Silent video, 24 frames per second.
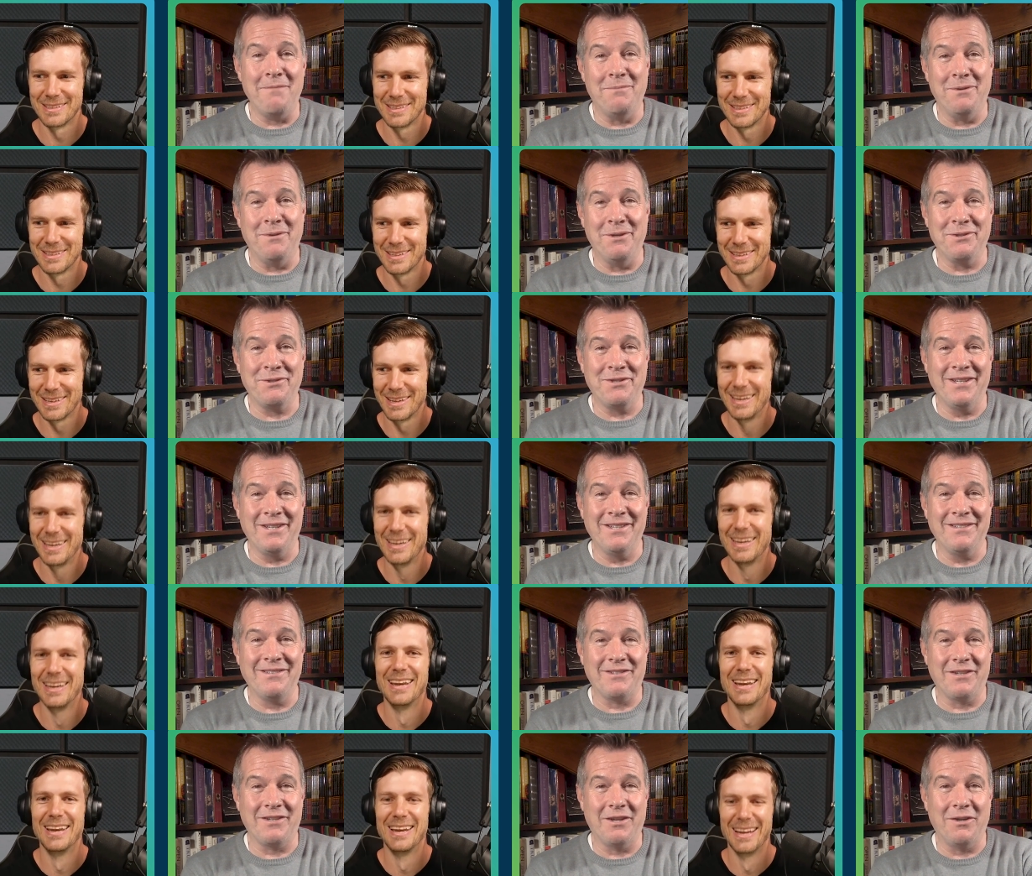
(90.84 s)
Speaker 1: business.
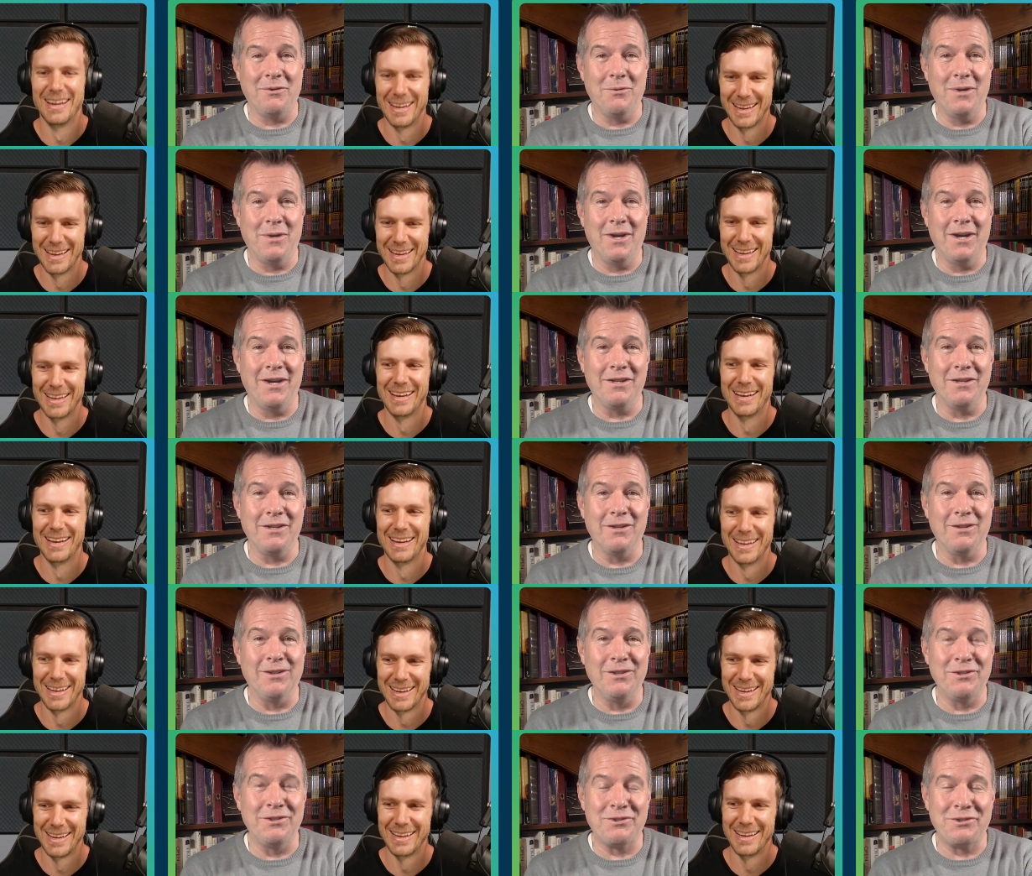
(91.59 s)
So uh, your
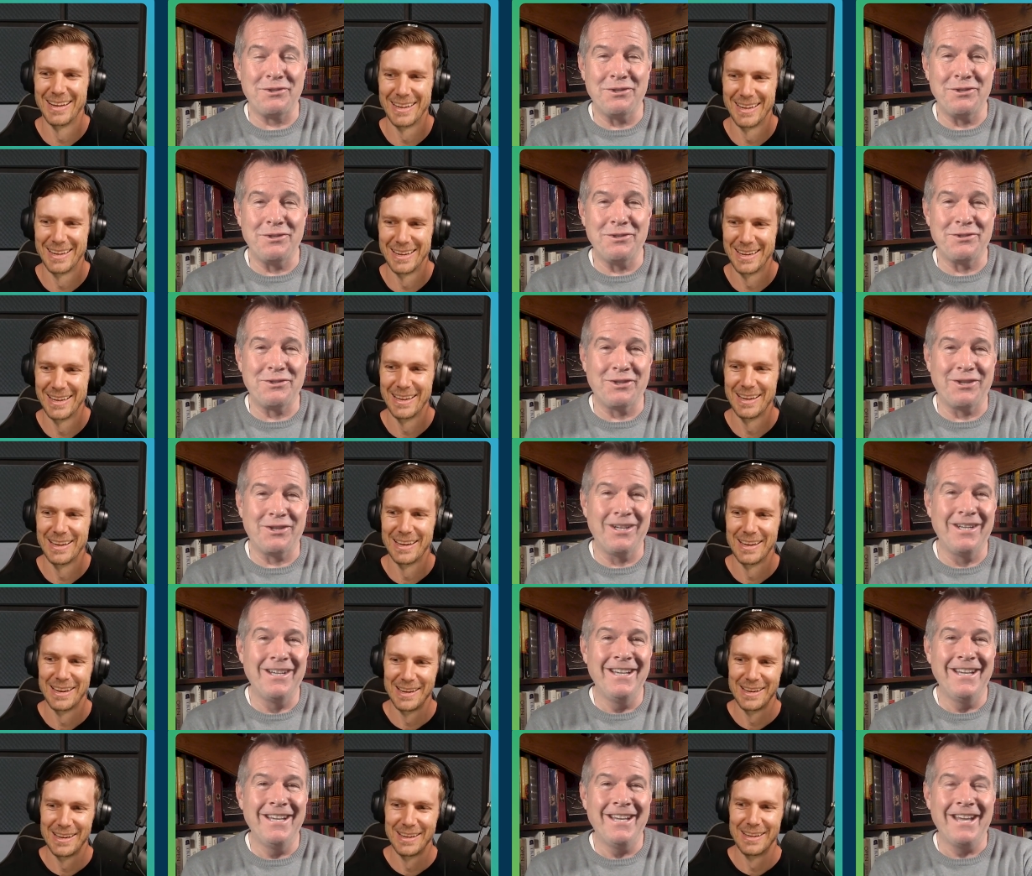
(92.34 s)
listeners are
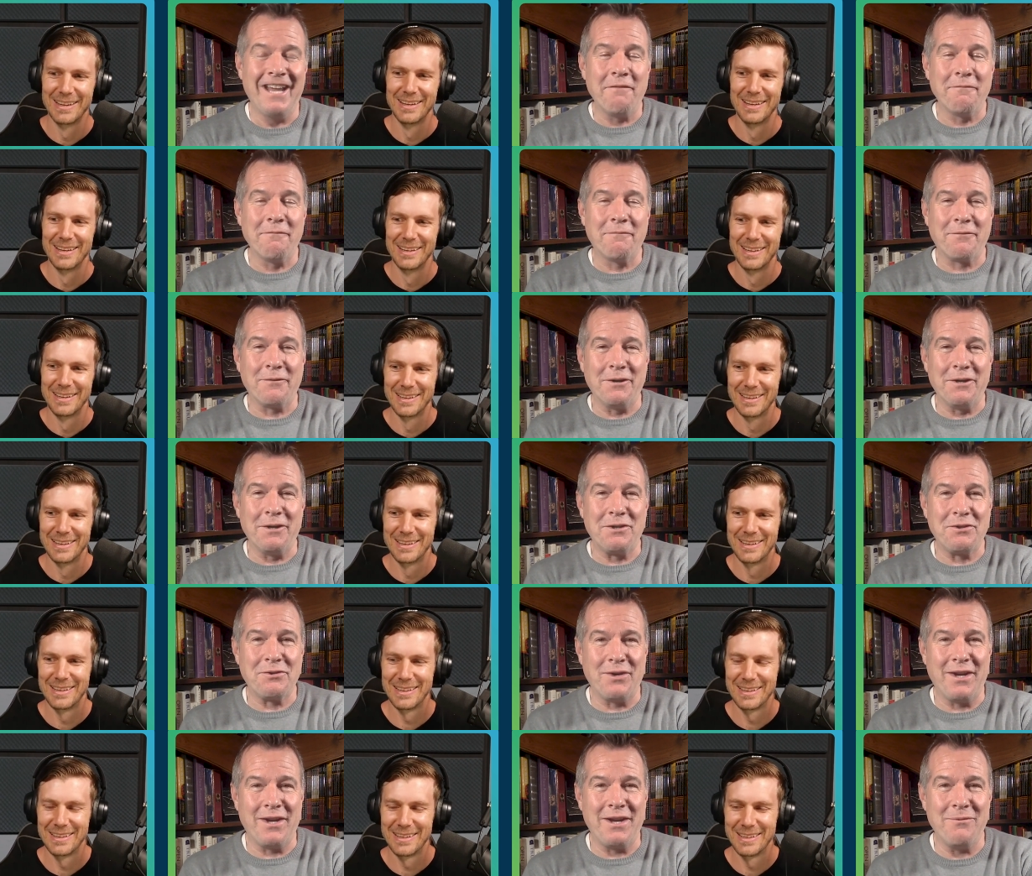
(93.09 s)
in for a
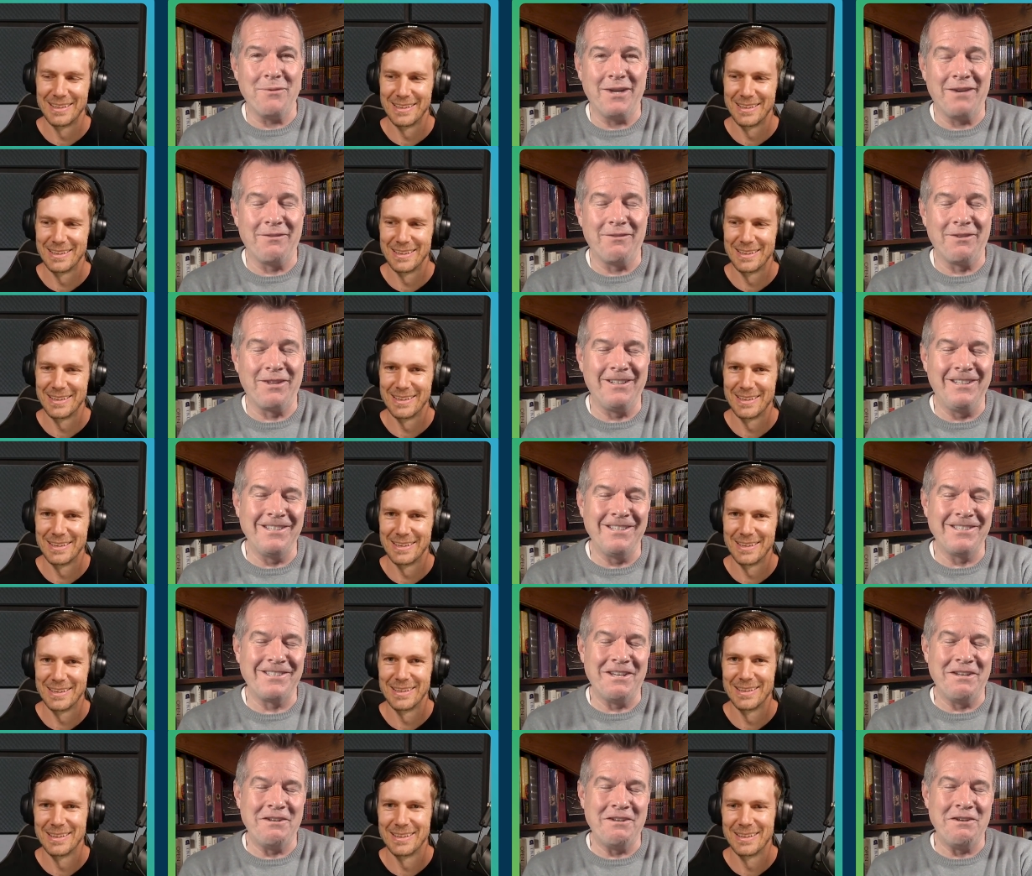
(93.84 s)
treat whenever they're
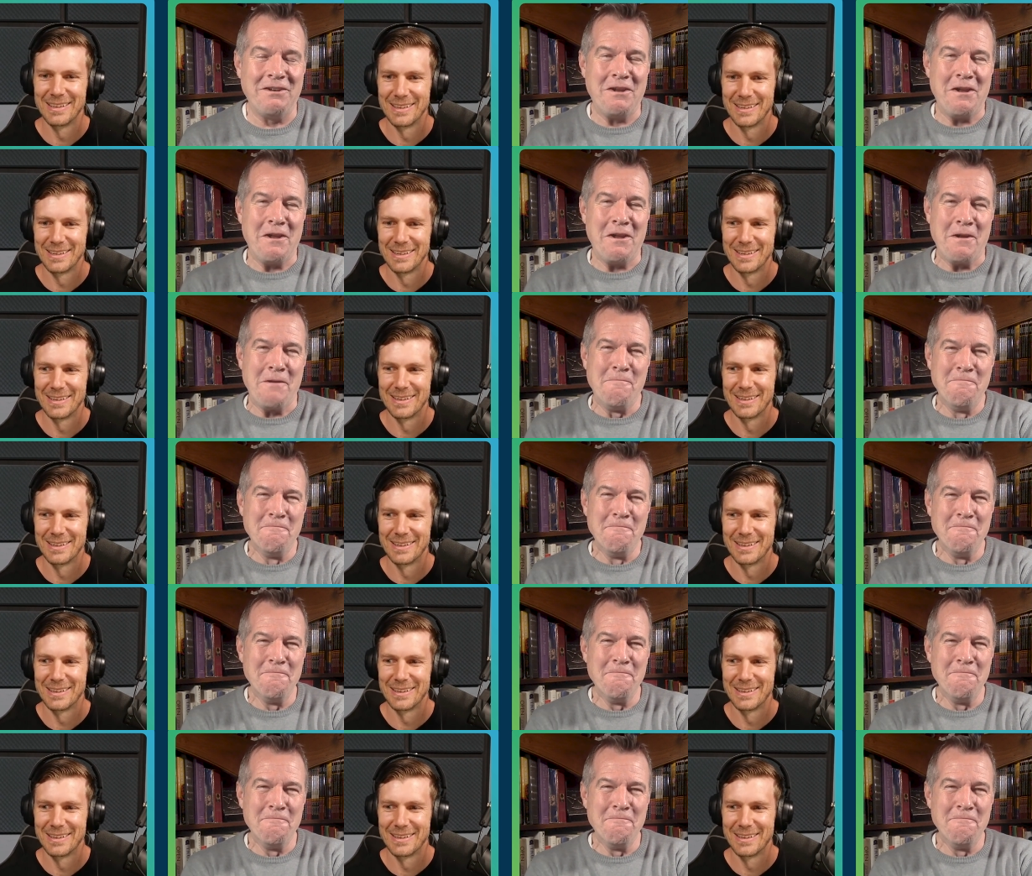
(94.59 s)
listening to you.